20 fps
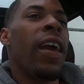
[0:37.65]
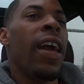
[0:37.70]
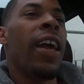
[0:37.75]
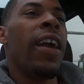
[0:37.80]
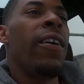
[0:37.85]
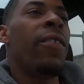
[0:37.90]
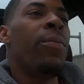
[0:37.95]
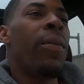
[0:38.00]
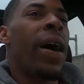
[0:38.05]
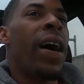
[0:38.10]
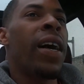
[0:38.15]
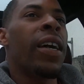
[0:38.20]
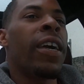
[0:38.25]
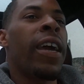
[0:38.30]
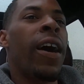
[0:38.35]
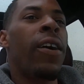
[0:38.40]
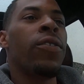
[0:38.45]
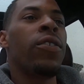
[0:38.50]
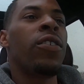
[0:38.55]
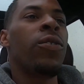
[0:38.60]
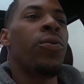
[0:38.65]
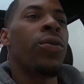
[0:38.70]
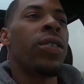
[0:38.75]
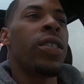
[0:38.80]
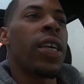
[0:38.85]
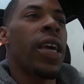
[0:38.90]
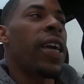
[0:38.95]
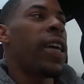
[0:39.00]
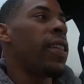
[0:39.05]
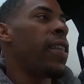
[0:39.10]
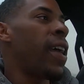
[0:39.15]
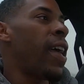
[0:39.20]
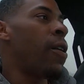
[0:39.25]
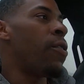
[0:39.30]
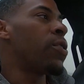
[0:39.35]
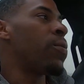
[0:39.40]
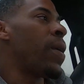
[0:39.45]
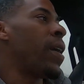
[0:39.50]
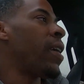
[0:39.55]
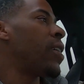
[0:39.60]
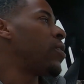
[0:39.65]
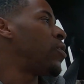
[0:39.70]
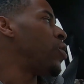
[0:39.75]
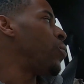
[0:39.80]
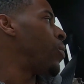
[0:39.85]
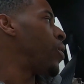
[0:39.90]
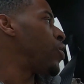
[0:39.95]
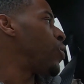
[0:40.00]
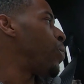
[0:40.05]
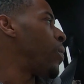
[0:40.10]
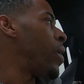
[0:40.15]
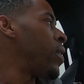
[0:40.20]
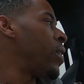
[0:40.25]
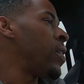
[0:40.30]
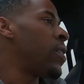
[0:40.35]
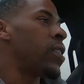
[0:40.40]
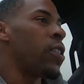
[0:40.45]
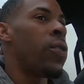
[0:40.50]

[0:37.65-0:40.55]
and my accountant was saying that I was making too much money.